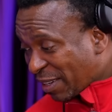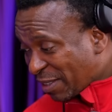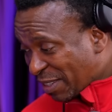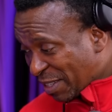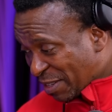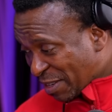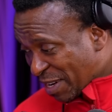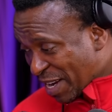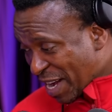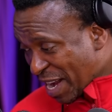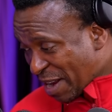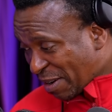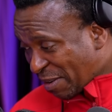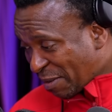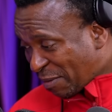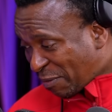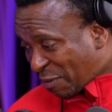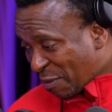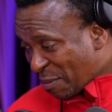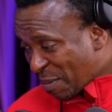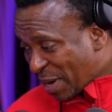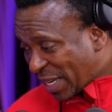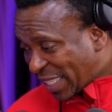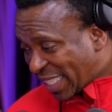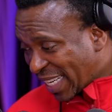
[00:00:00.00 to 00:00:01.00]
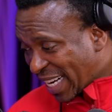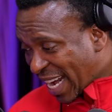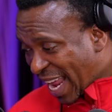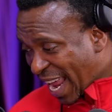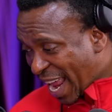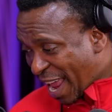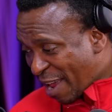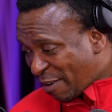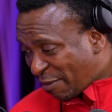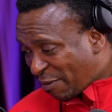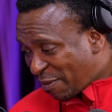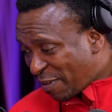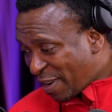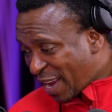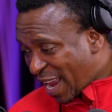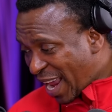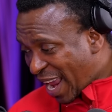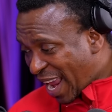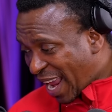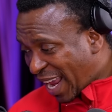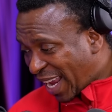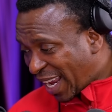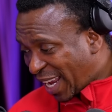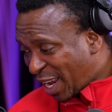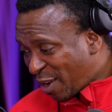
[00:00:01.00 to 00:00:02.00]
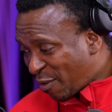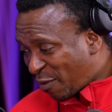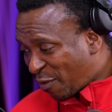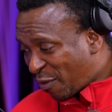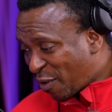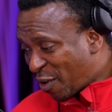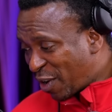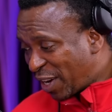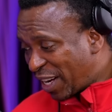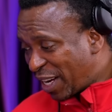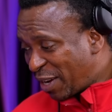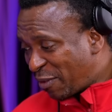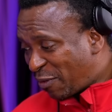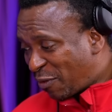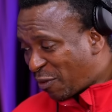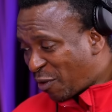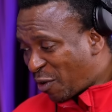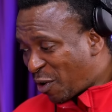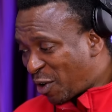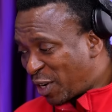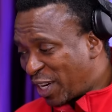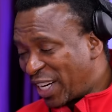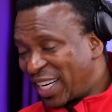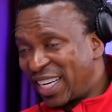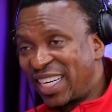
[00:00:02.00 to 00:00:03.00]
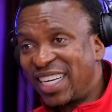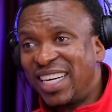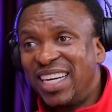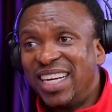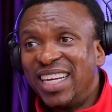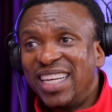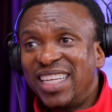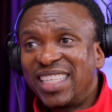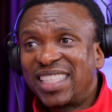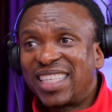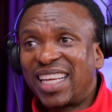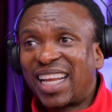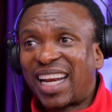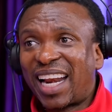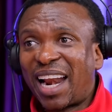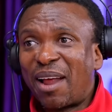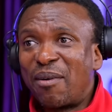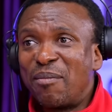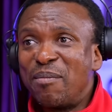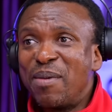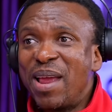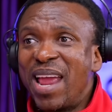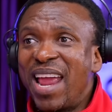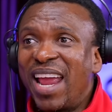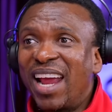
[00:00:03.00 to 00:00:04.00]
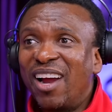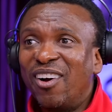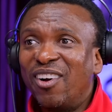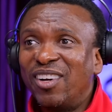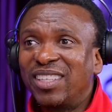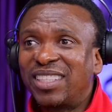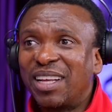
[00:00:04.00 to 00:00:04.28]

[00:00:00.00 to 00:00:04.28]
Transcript: the information I have here, Ifron Serameng or